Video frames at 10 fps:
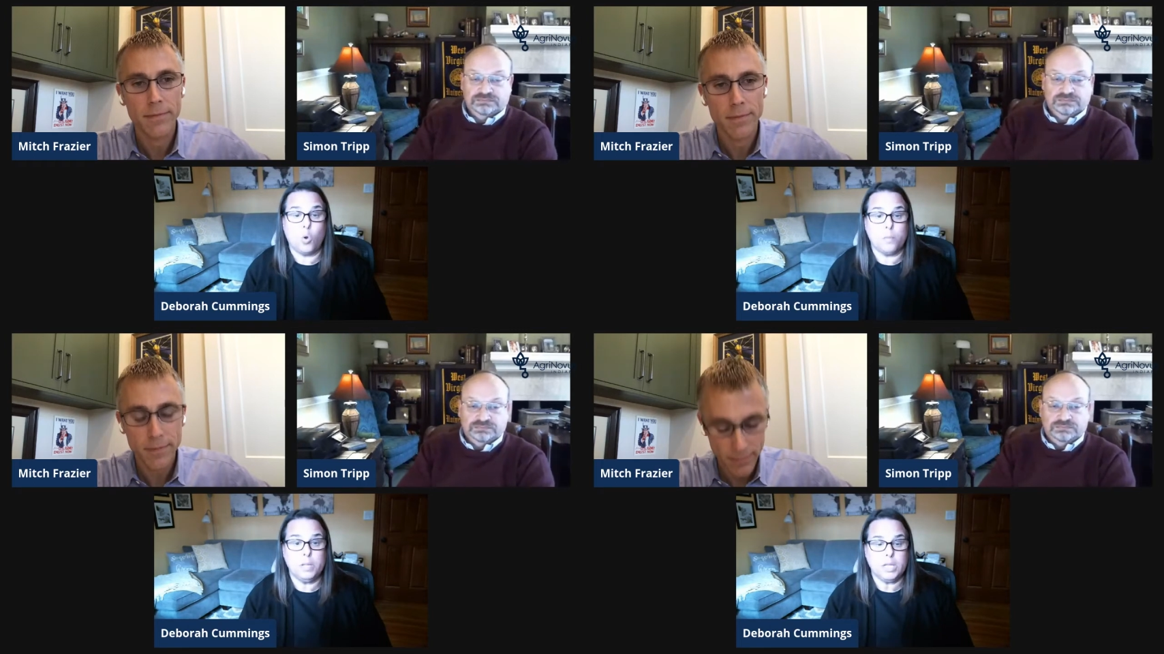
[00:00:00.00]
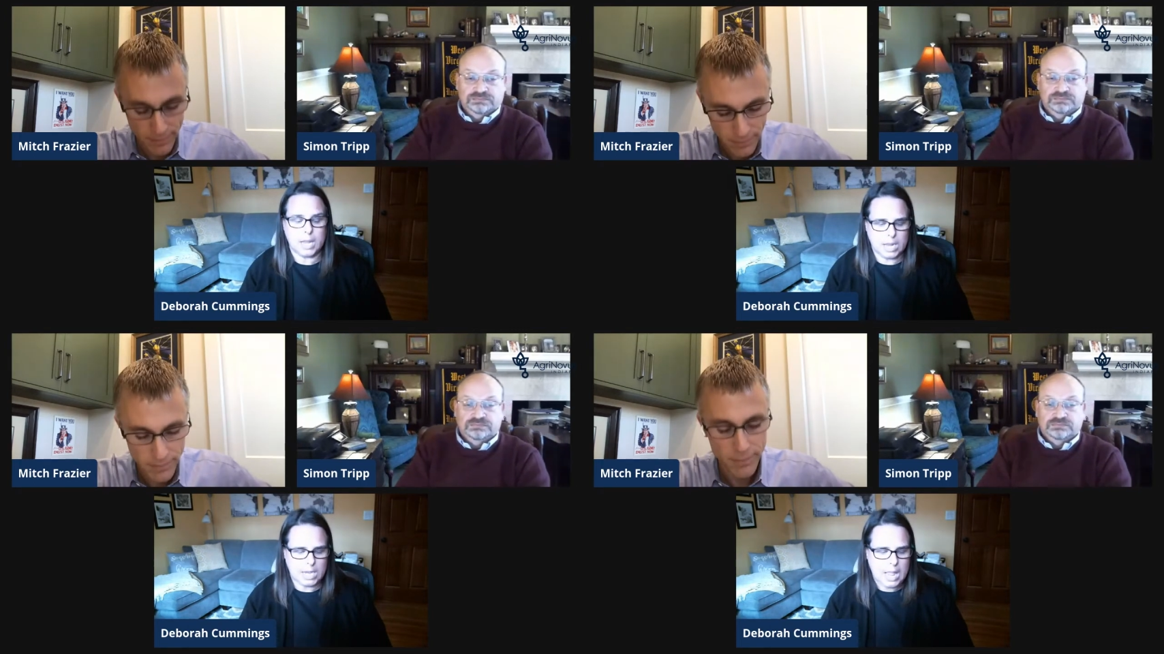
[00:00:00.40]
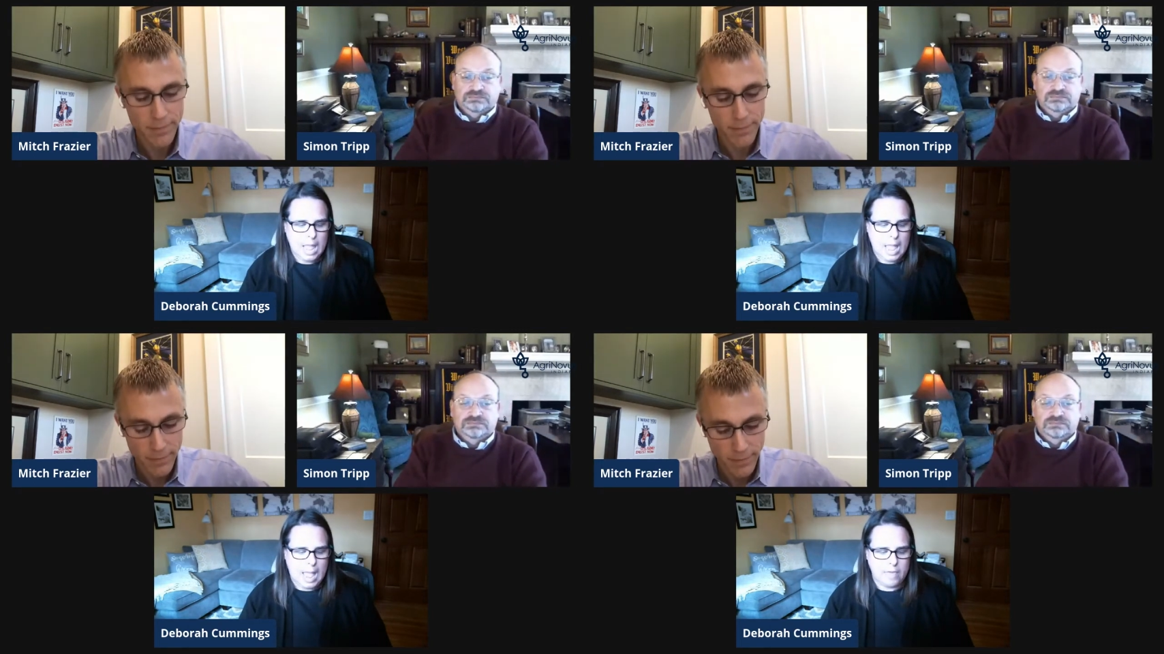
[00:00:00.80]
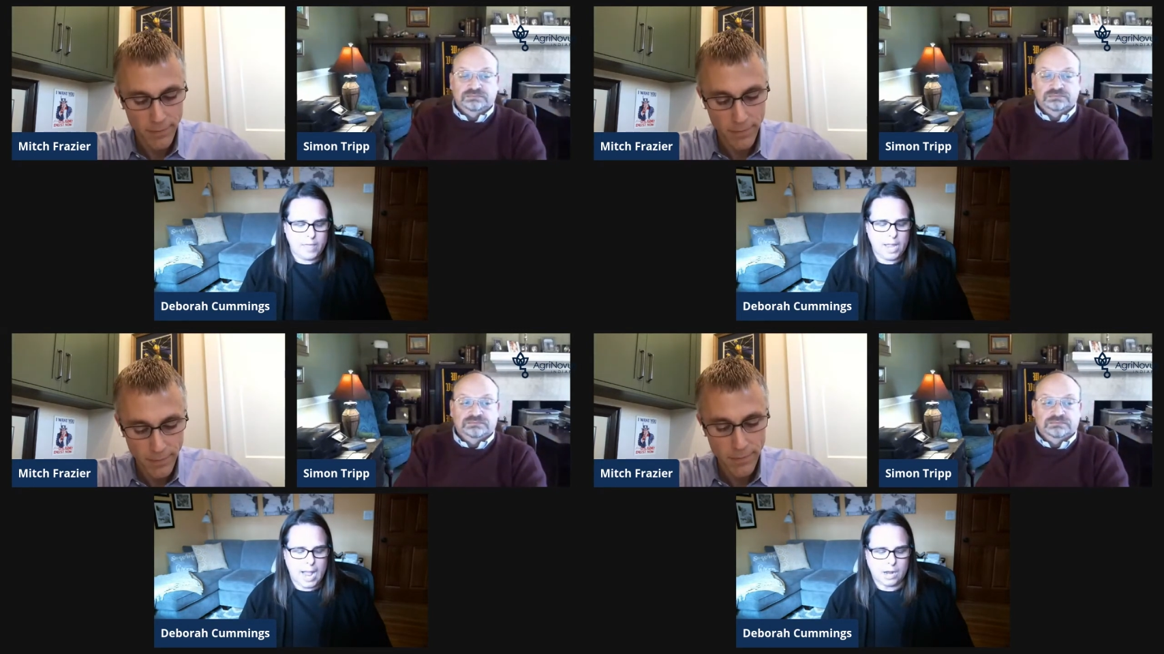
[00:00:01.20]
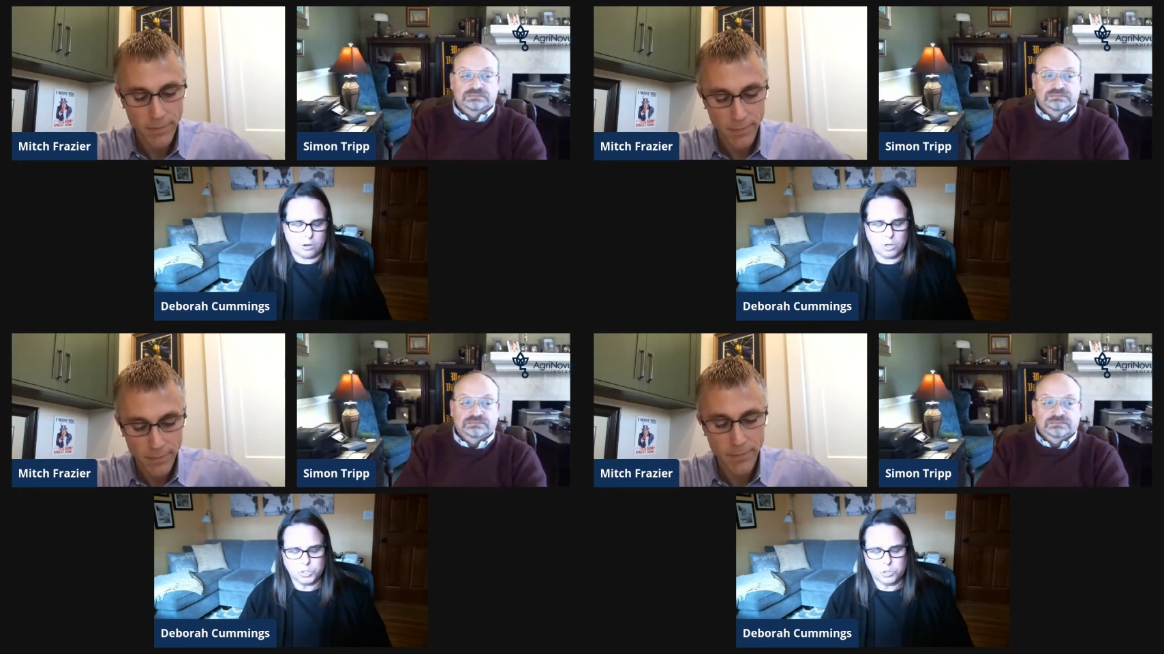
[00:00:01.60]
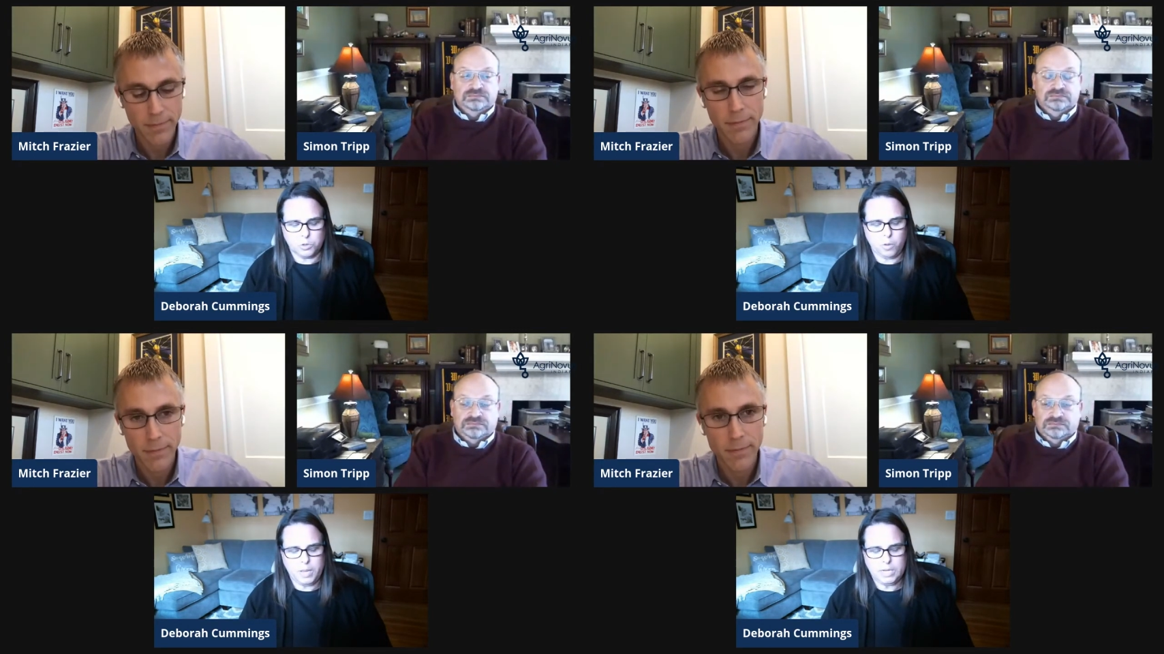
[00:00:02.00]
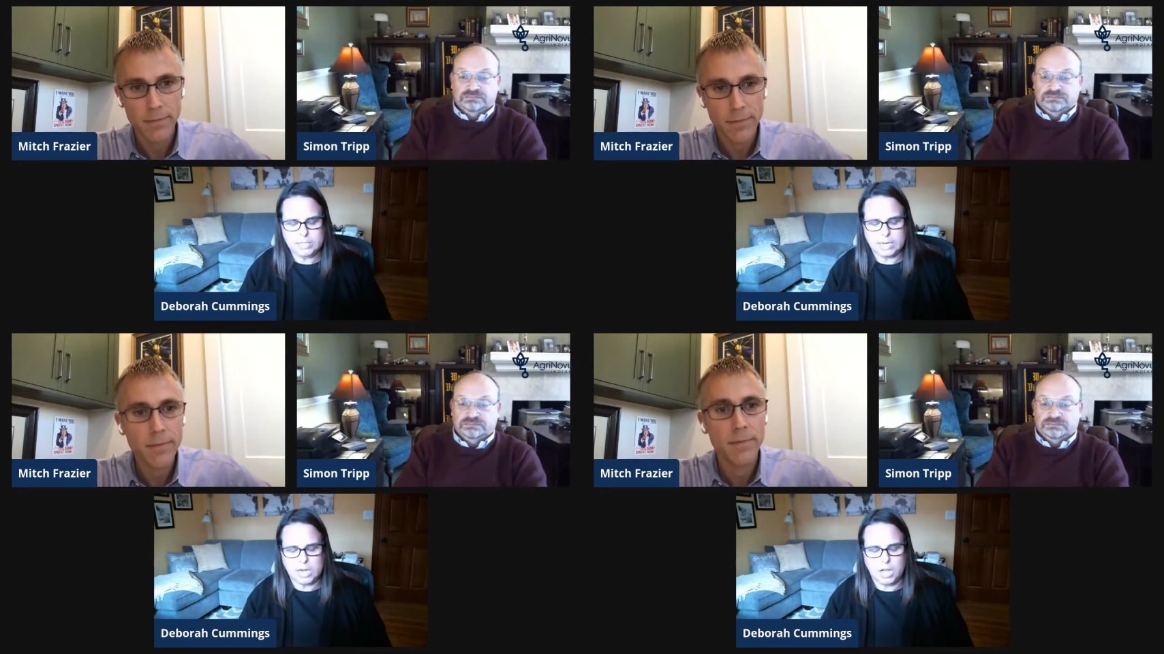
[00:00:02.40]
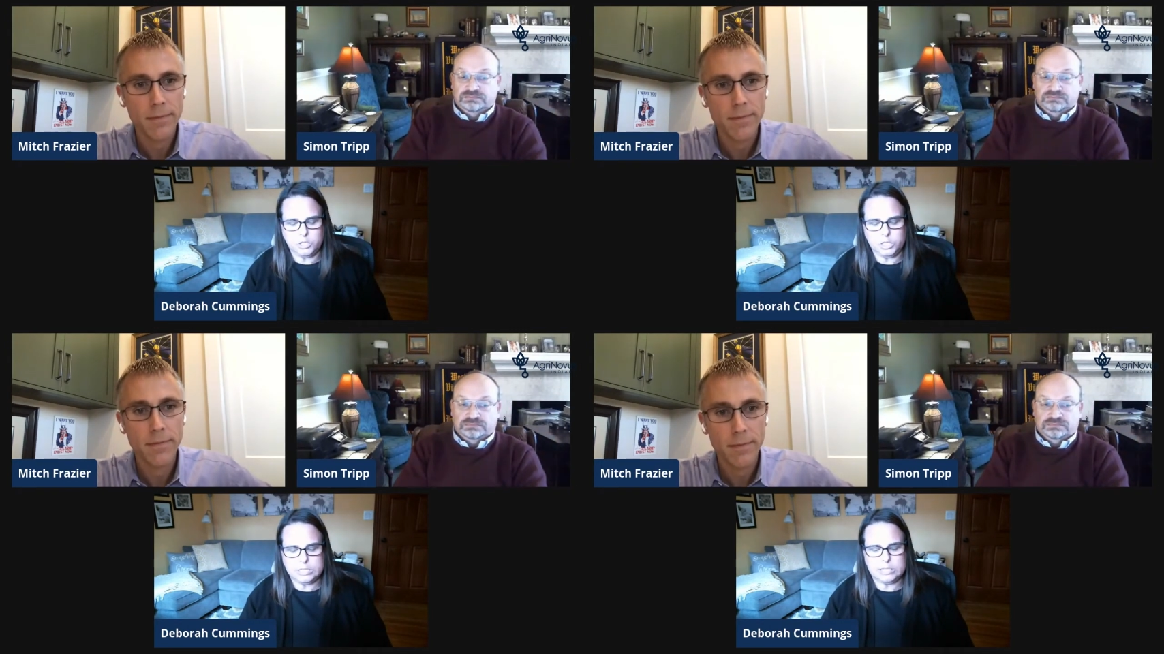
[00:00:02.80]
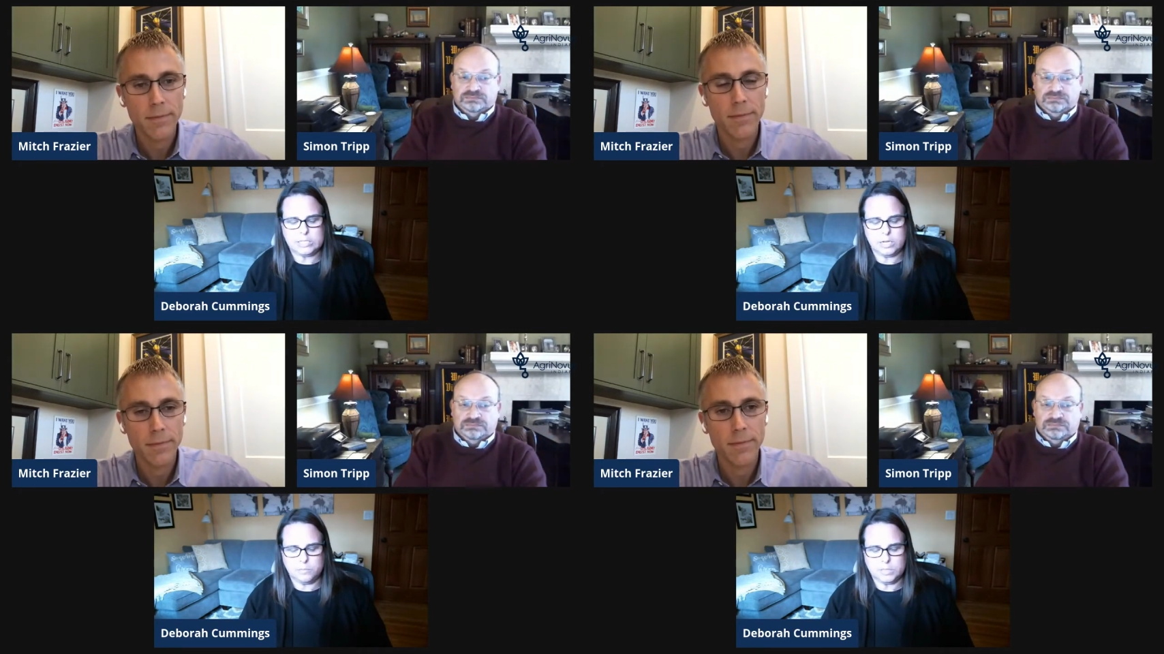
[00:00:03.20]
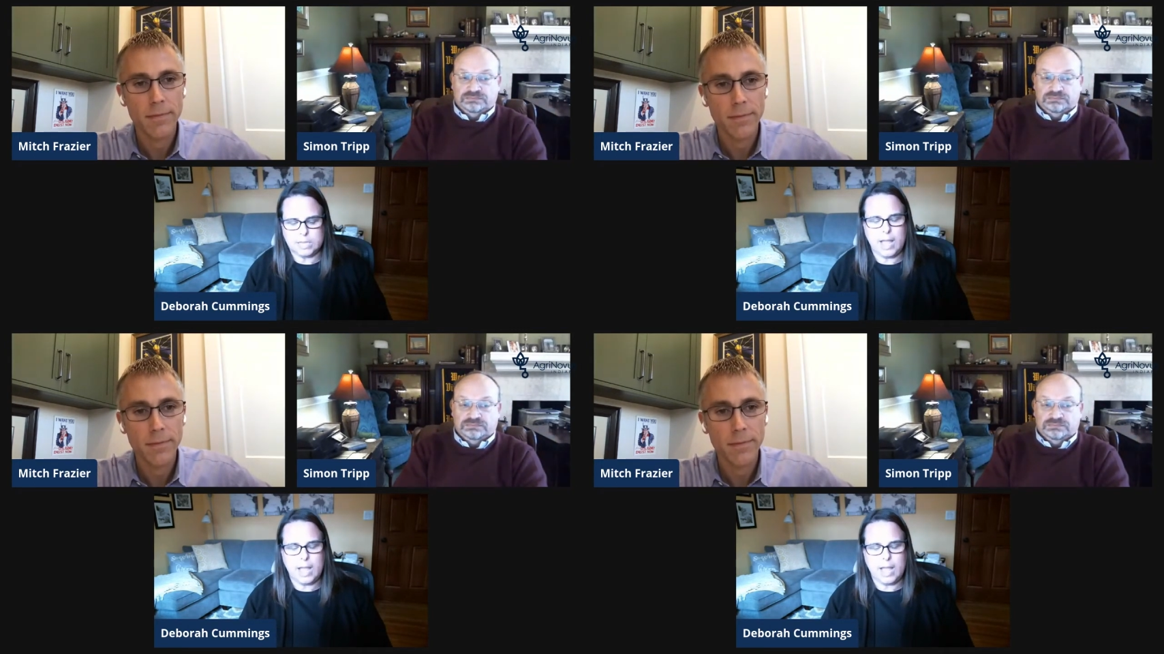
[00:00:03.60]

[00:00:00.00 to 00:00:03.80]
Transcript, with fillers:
Speaker 1: 4 billion, and then agricultural equipment and technology systems